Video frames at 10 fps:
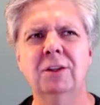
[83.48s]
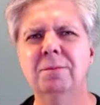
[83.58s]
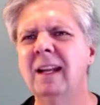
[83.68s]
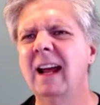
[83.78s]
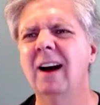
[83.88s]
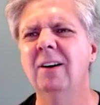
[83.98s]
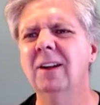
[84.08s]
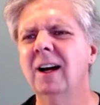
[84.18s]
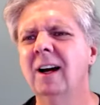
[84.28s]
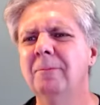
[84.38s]
it's been out.
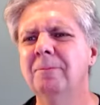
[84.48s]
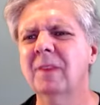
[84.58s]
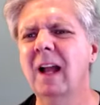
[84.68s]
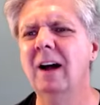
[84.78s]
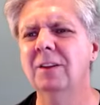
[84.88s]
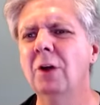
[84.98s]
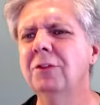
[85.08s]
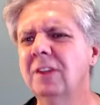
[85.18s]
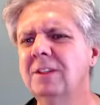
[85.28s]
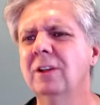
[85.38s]
Um, I'll, I'll,
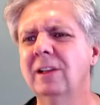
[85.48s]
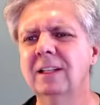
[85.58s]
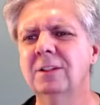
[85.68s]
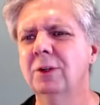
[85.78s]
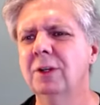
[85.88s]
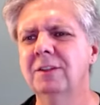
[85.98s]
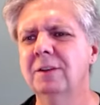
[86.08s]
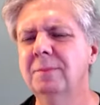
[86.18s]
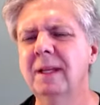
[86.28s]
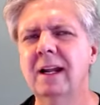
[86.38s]
send you a link to it. It's
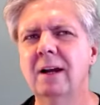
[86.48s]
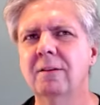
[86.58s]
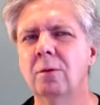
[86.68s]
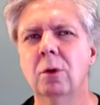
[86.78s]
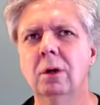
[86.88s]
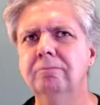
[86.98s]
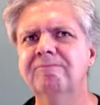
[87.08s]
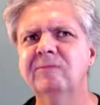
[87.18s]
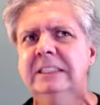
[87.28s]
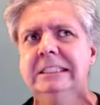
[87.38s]
it's been out for
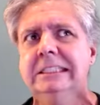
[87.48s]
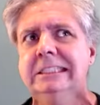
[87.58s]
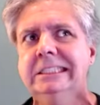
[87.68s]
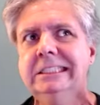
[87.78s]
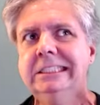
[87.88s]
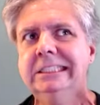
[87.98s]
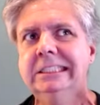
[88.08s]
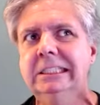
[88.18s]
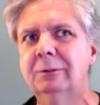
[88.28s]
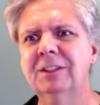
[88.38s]

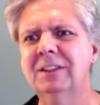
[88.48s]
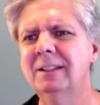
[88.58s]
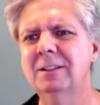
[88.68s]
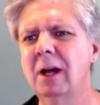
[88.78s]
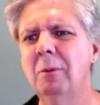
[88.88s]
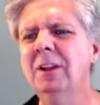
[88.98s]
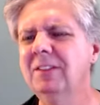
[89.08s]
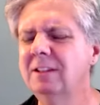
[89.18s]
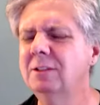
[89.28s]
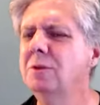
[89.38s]
I want to say two, I want to
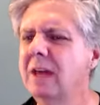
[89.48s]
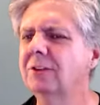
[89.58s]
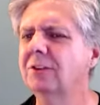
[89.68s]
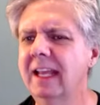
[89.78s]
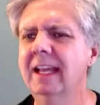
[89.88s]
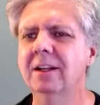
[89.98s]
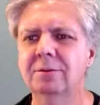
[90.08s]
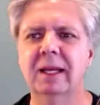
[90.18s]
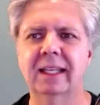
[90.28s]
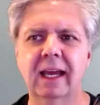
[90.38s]
say 2008 is
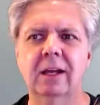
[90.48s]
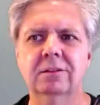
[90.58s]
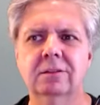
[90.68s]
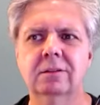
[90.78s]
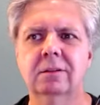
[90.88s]
my guess.